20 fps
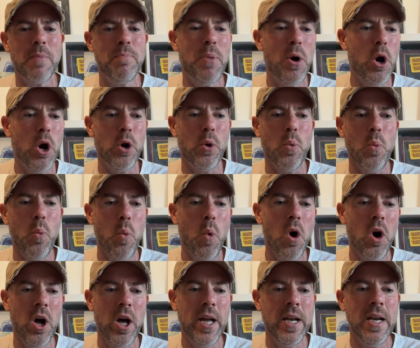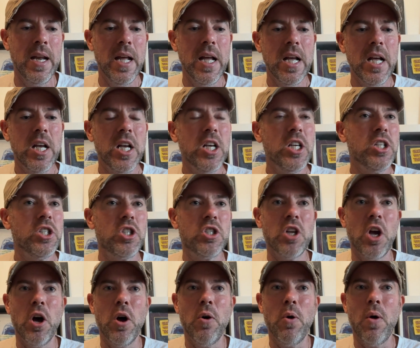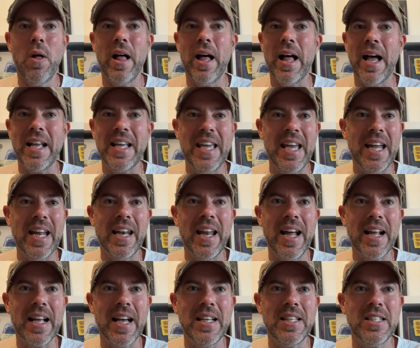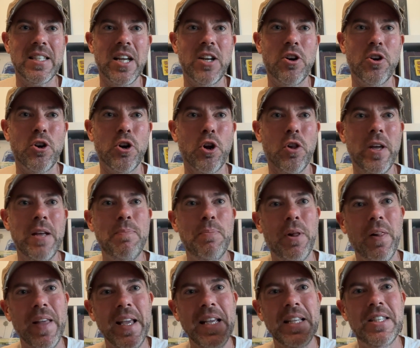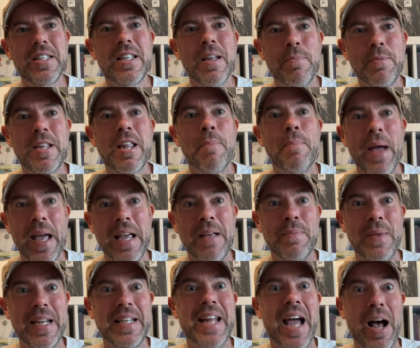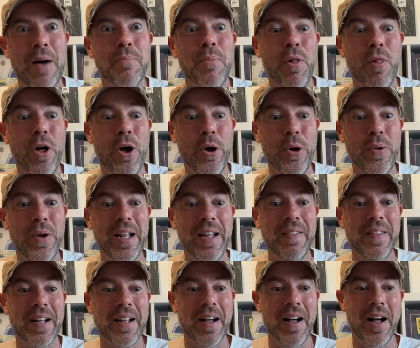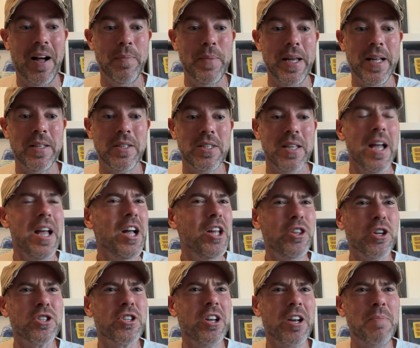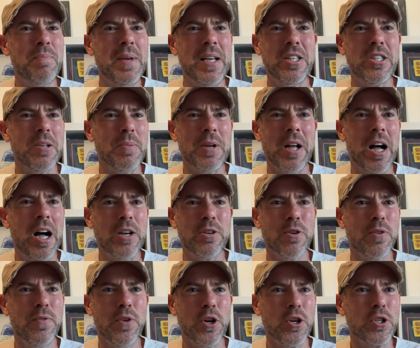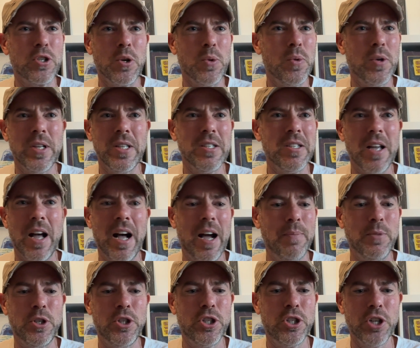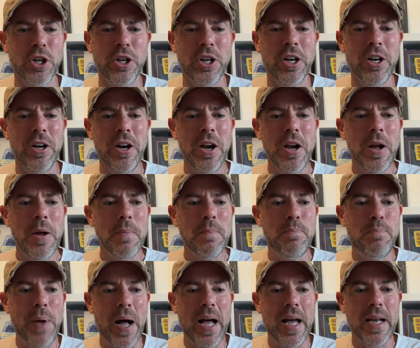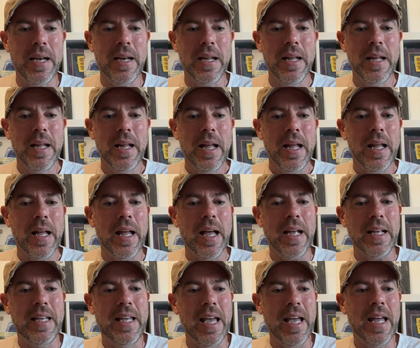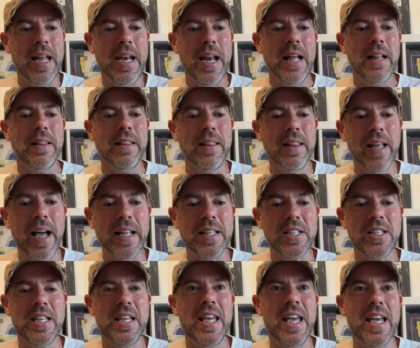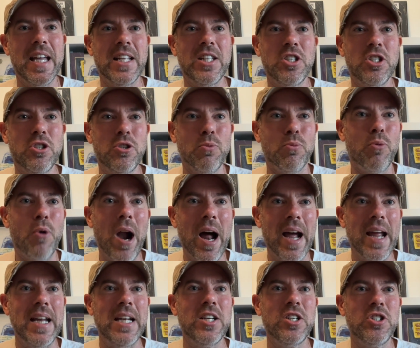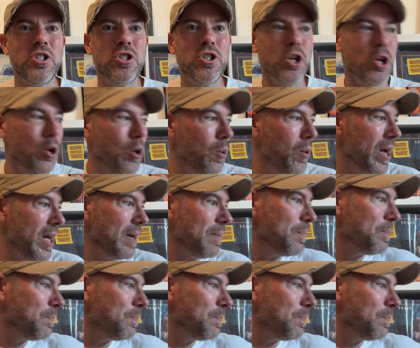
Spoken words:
Part 1. So again, like I said early, please debate me down below in the comments. There's going to be some controversial ones, I'm sure. But again, let's get right to it.